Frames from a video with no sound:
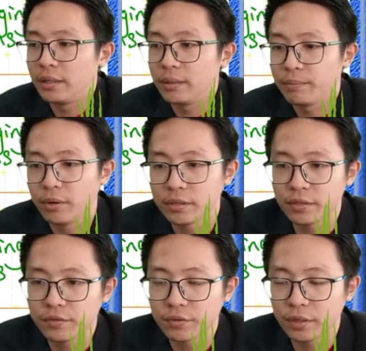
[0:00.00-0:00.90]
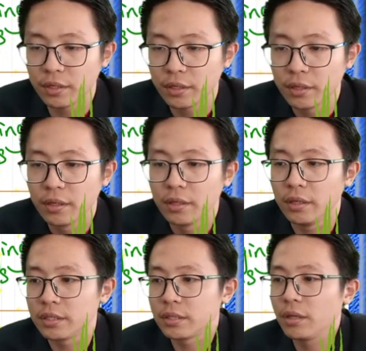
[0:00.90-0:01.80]
Positive 3
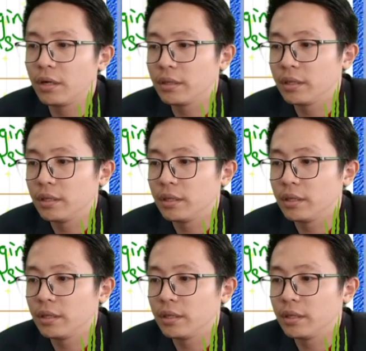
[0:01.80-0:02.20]
is not